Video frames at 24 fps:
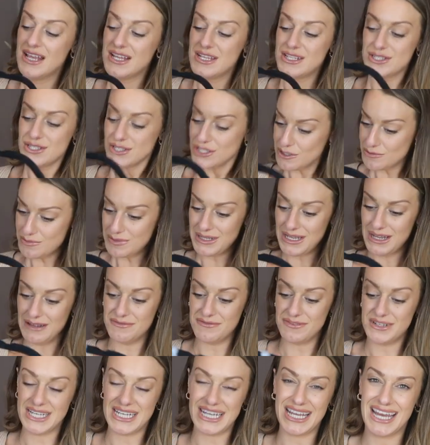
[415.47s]
super
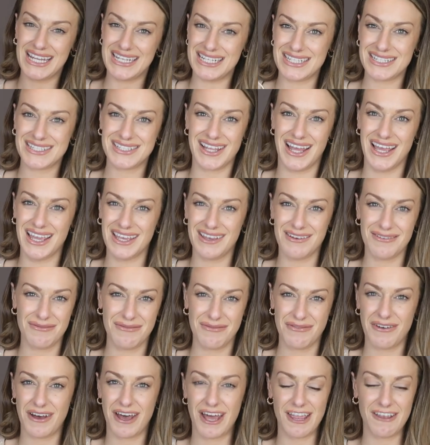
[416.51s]
lovely, and it's like
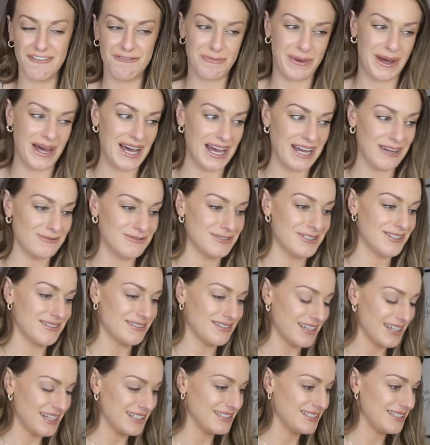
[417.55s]

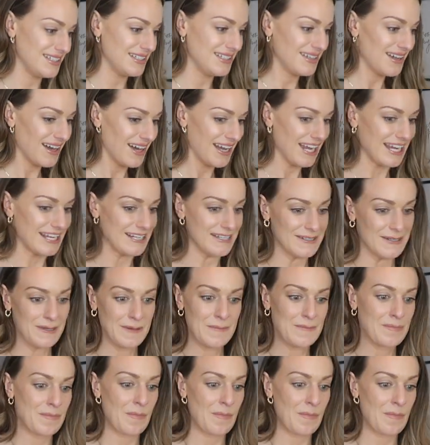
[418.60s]
£5.99.